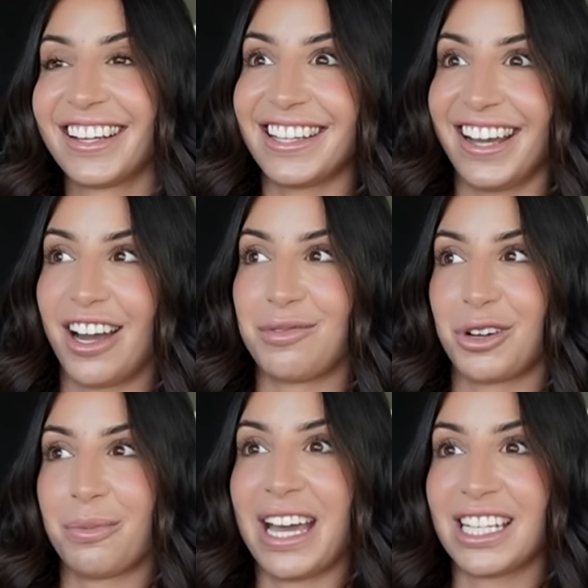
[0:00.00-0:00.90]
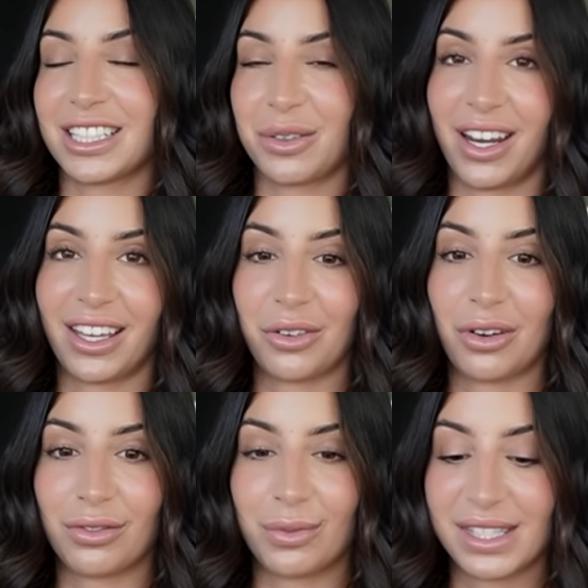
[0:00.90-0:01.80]
yeah, I'm not panicked when I get
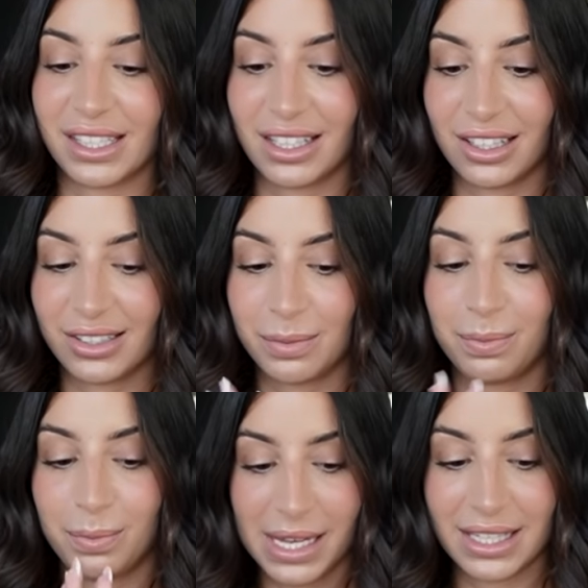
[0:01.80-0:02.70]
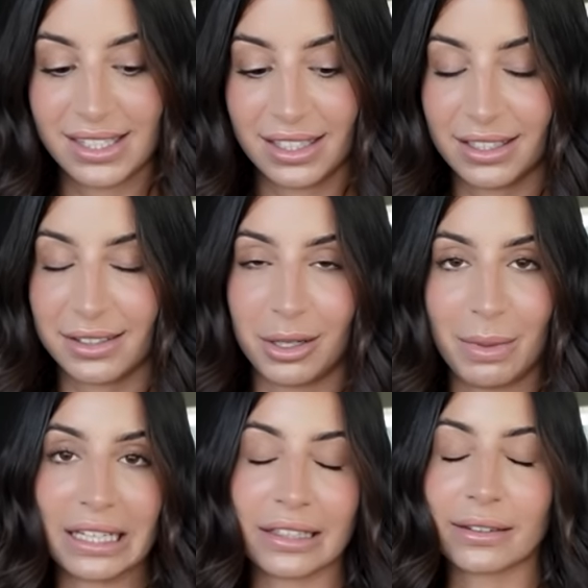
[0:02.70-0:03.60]
home from Sydney because being in Sydney is gonna
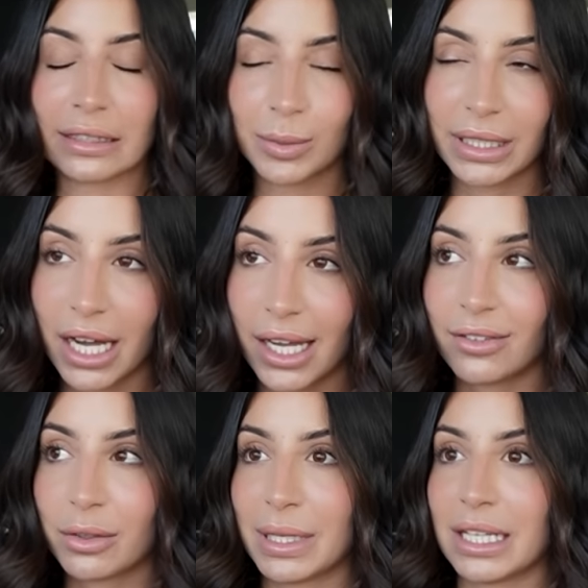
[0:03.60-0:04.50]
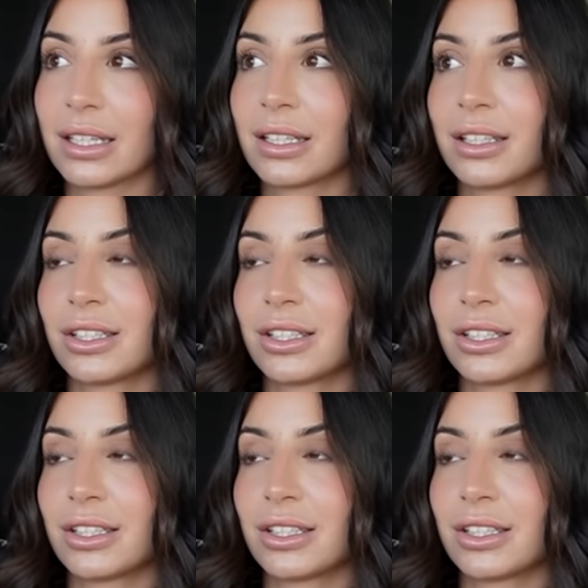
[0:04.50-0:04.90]
make it a little bit hard for me